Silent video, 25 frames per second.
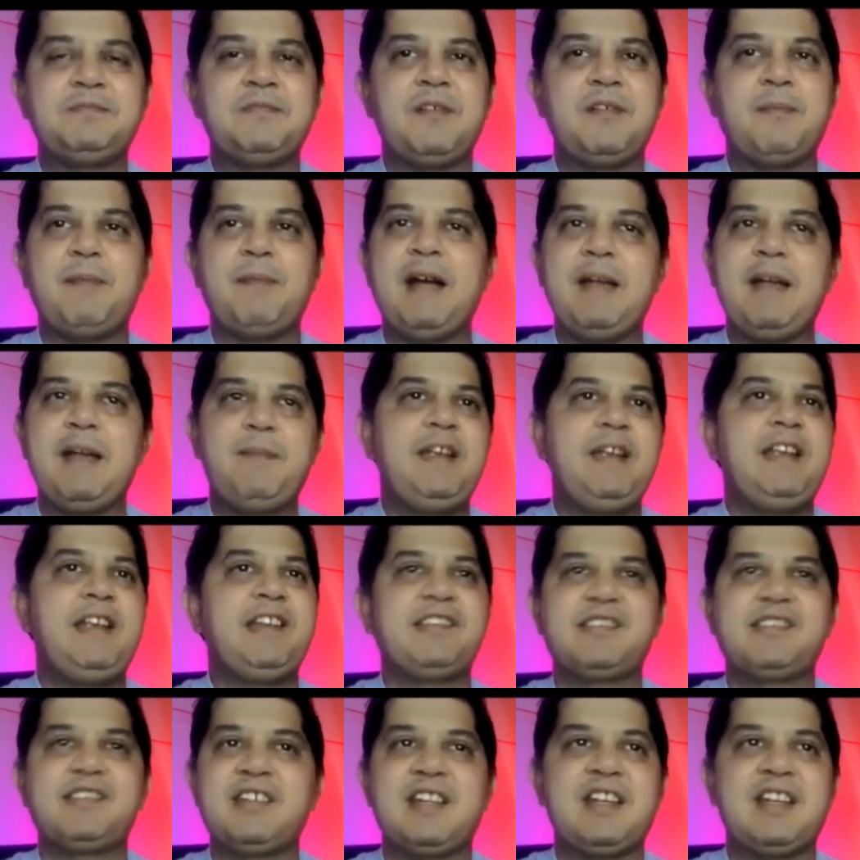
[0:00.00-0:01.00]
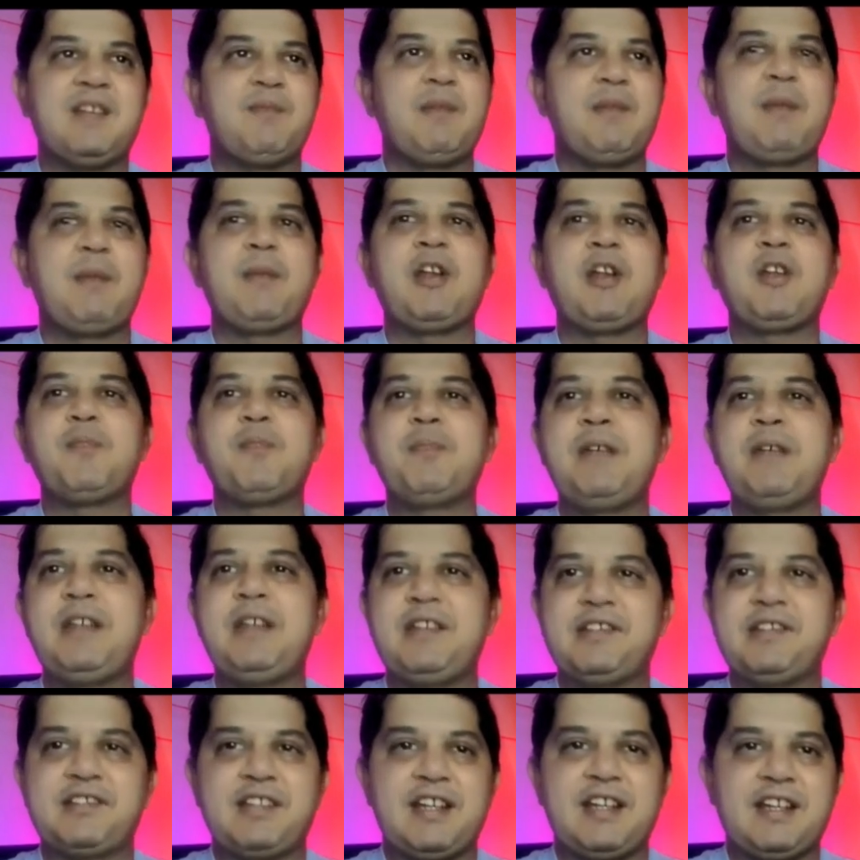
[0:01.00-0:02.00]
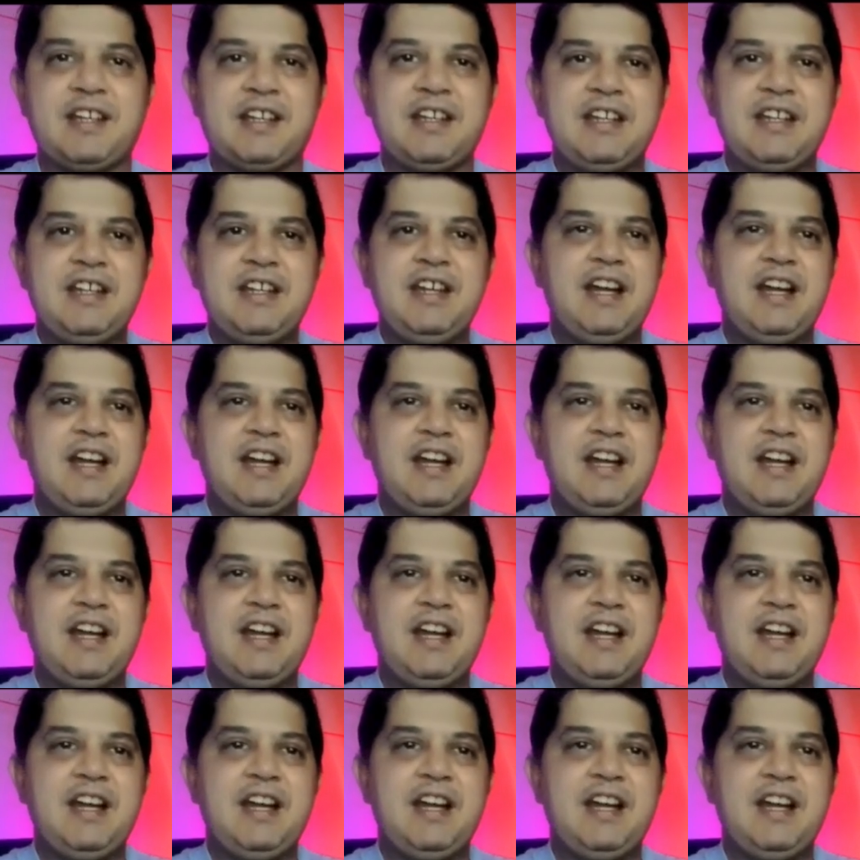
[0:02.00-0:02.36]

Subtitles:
Might be it is correct, may not be it is correct.